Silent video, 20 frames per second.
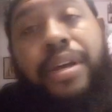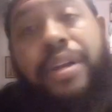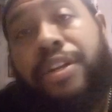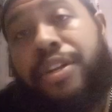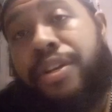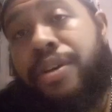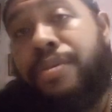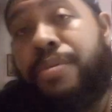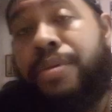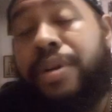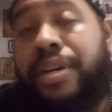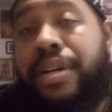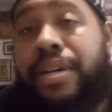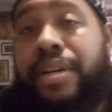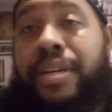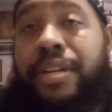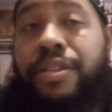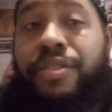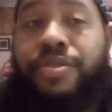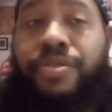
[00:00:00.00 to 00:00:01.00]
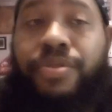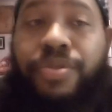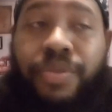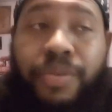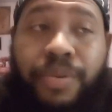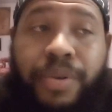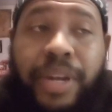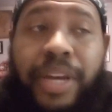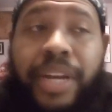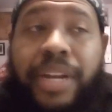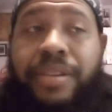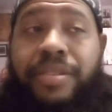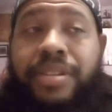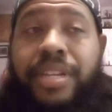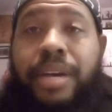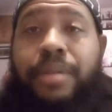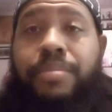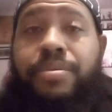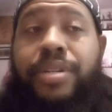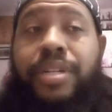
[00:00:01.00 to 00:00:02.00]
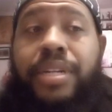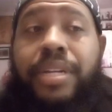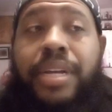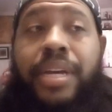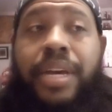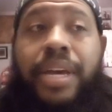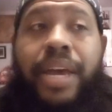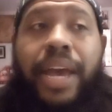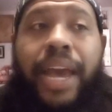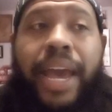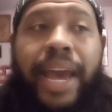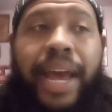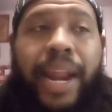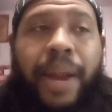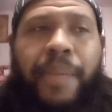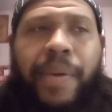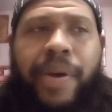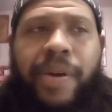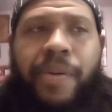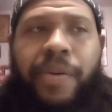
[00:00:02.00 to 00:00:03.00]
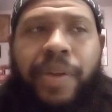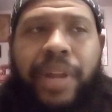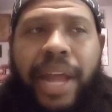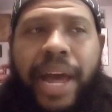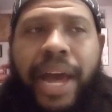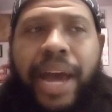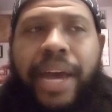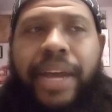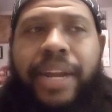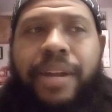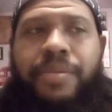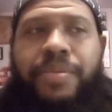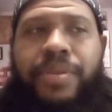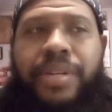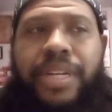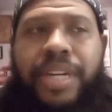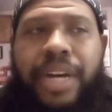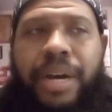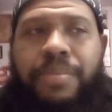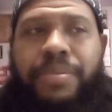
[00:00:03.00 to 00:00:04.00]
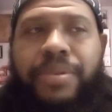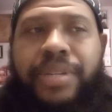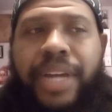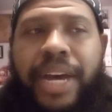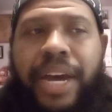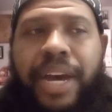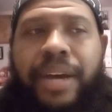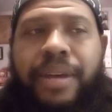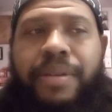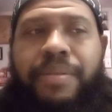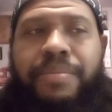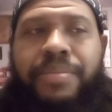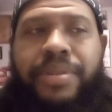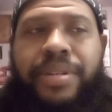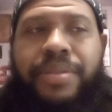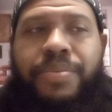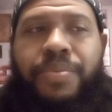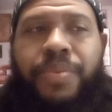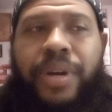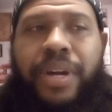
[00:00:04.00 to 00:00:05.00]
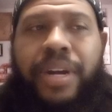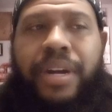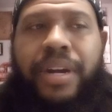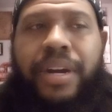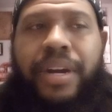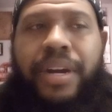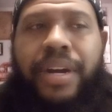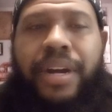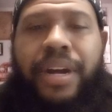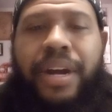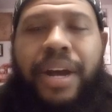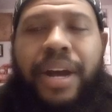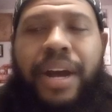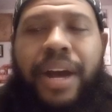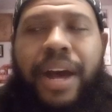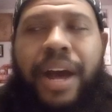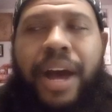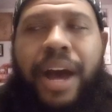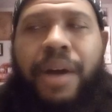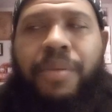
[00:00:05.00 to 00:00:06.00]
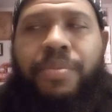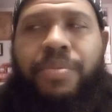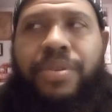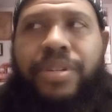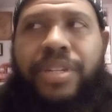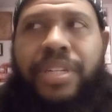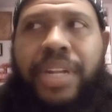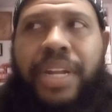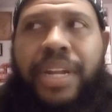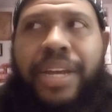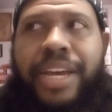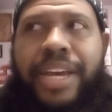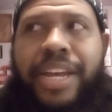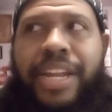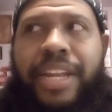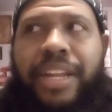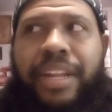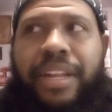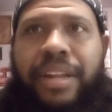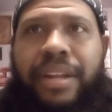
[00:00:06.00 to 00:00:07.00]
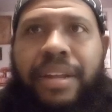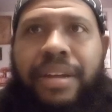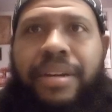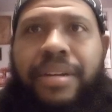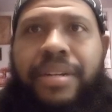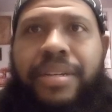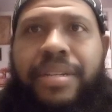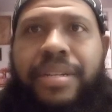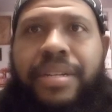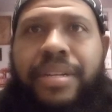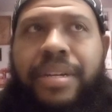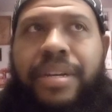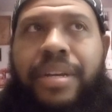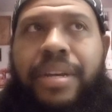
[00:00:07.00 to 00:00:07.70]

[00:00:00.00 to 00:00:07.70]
Tua threw the interception. And I'm not gonna lie, there was a couple times where it looked